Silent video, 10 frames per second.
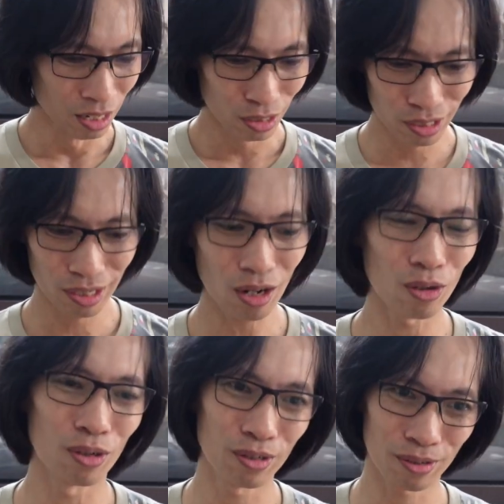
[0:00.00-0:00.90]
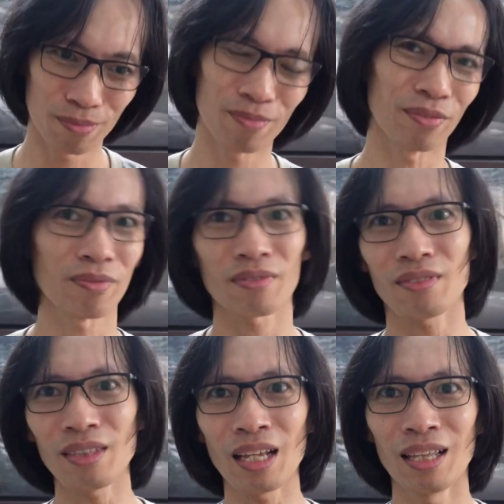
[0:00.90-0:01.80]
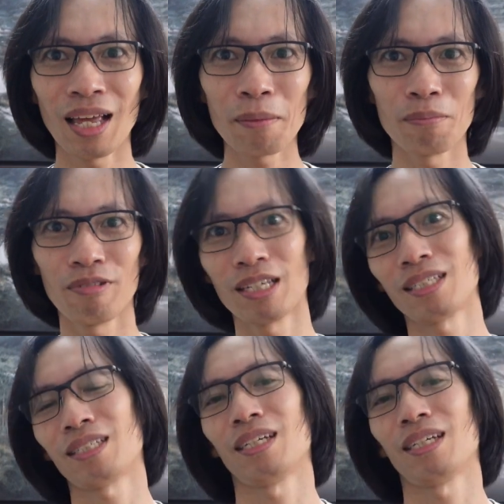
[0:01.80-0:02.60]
So that brings